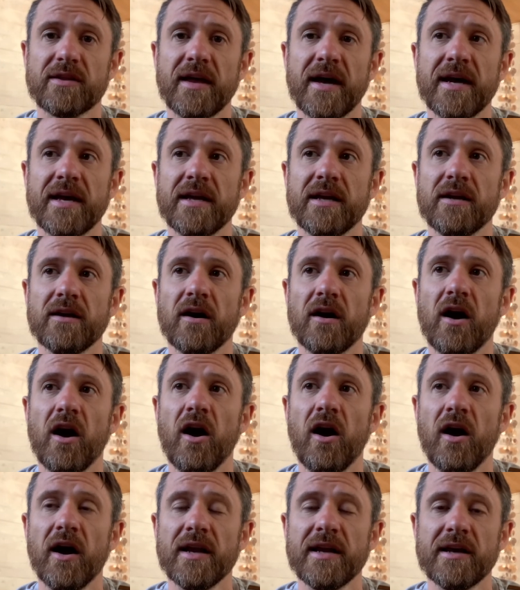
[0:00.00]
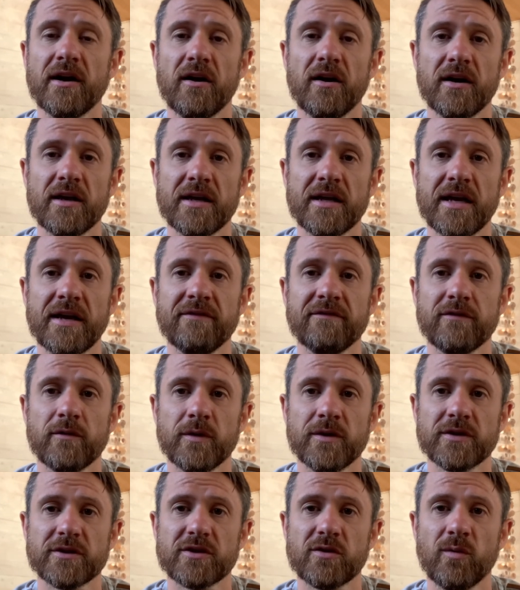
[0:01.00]
they highly, highly
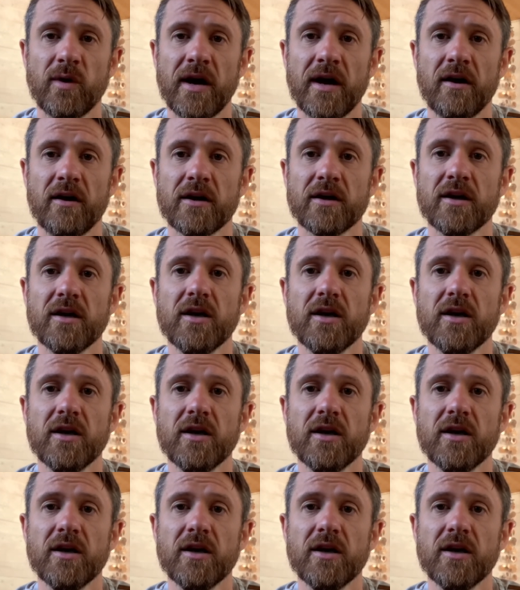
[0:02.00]
influence the way I